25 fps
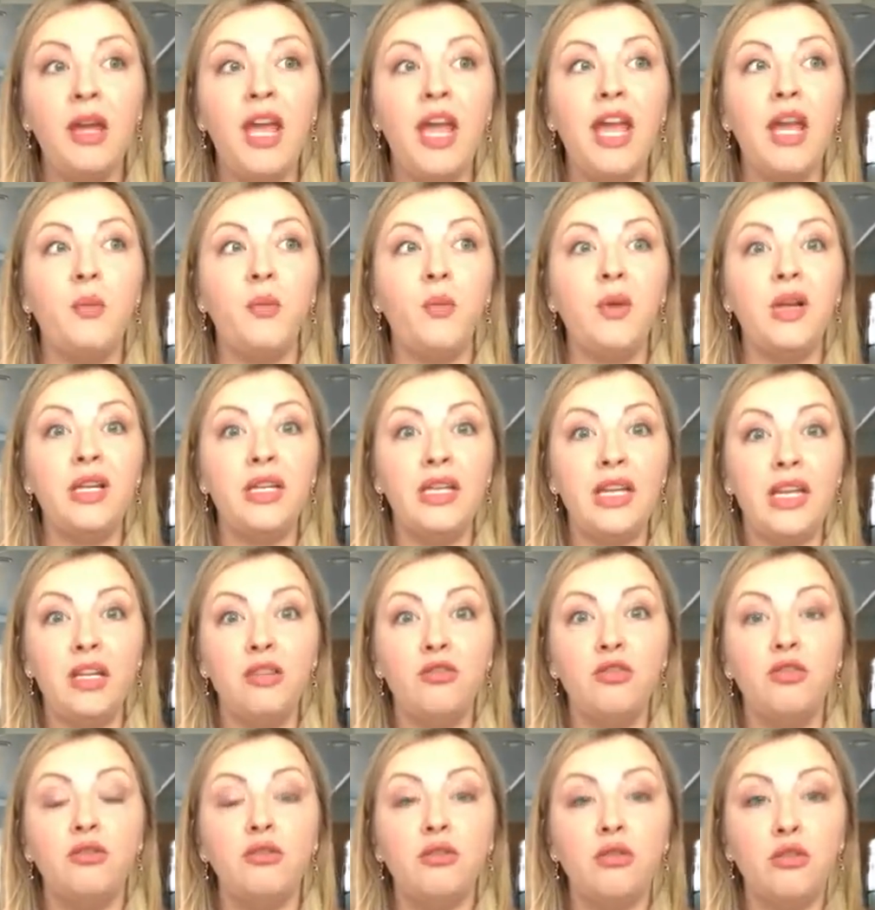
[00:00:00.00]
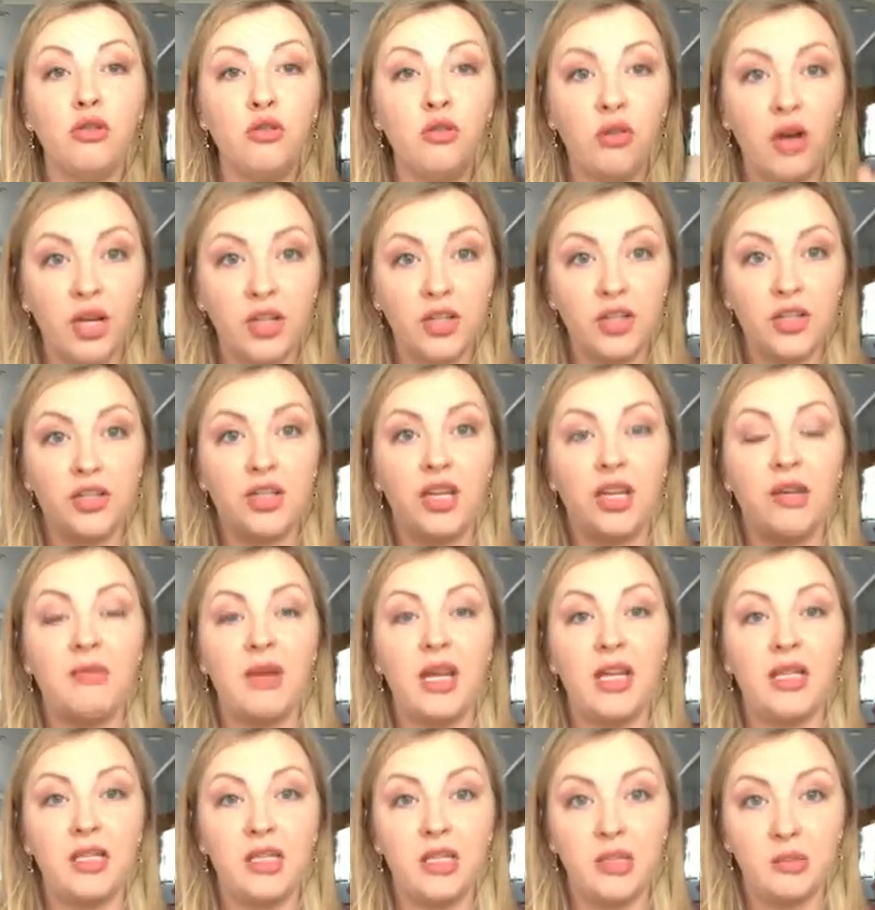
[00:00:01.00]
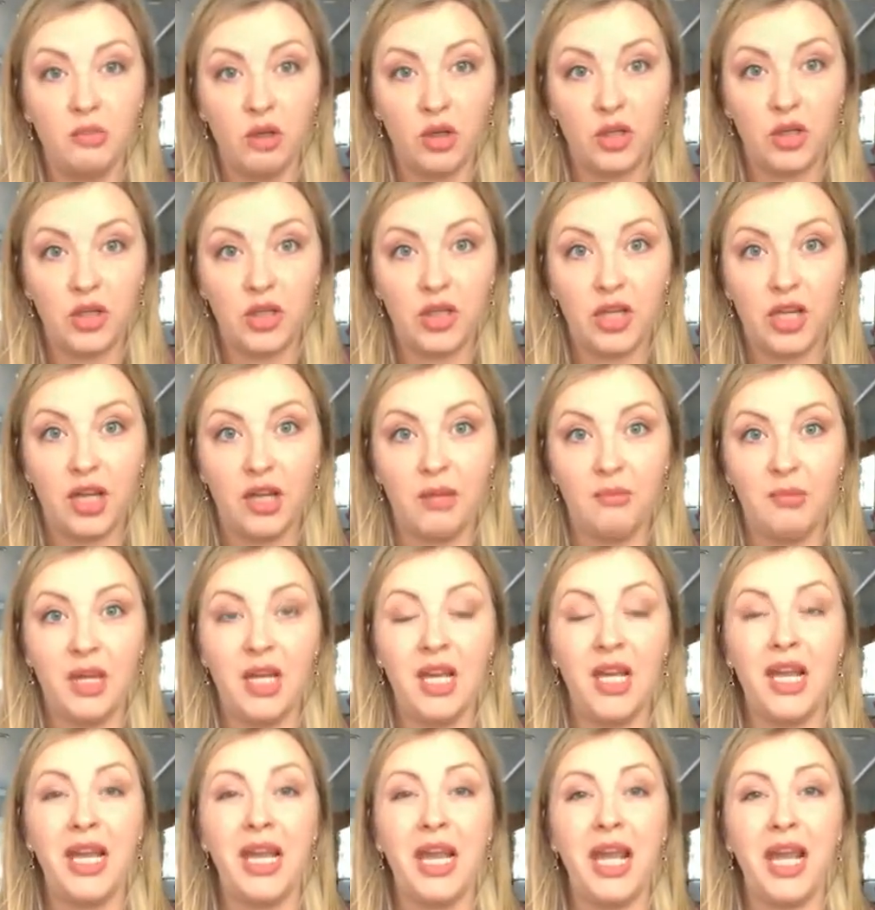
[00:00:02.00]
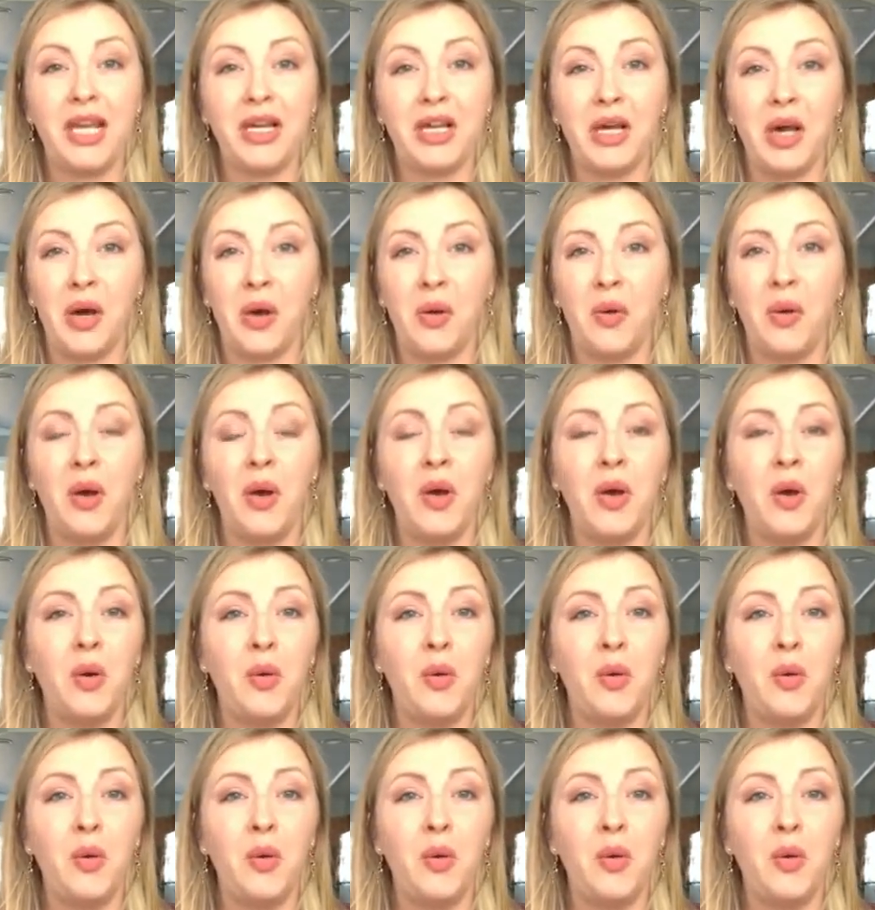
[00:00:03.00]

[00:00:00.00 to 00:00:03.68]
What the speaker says: And we need to crush them and smush them and go,